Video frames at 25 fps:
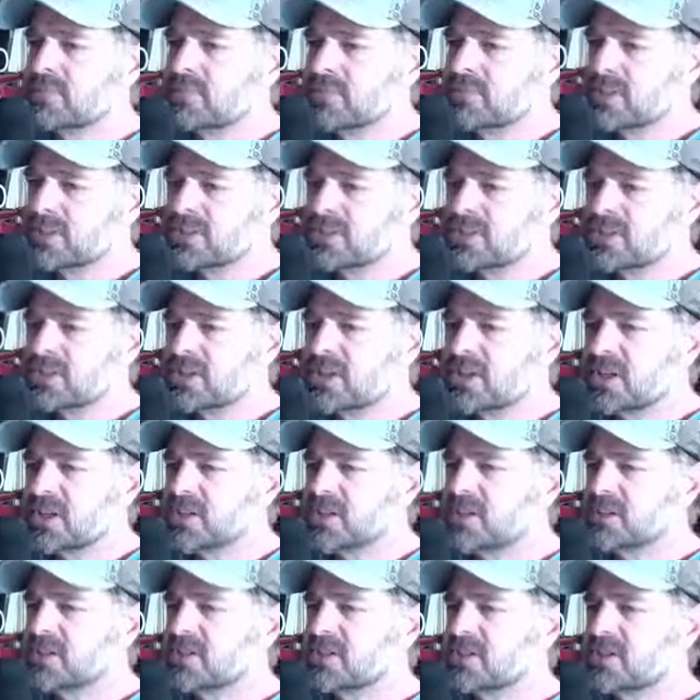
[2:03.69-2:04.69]

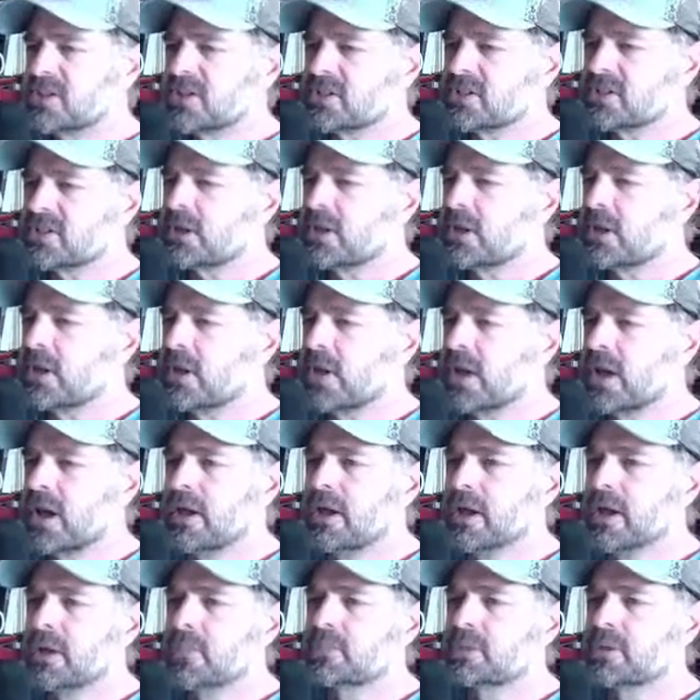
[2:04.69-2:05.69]
6:30
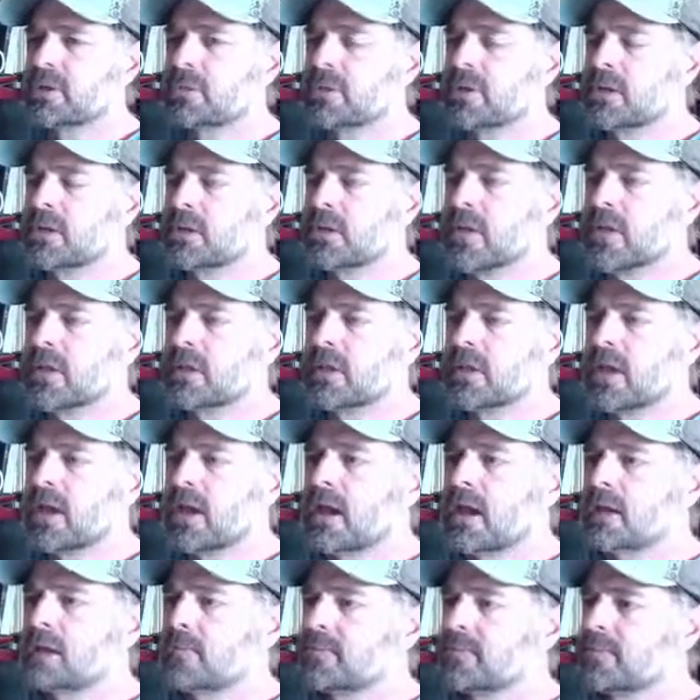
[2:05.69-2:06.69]
a.m., something like
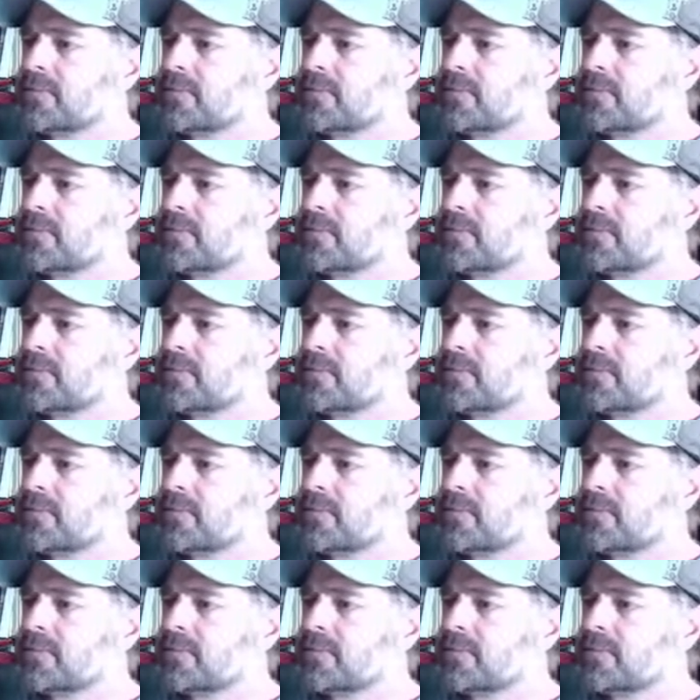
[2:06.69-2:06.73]
that,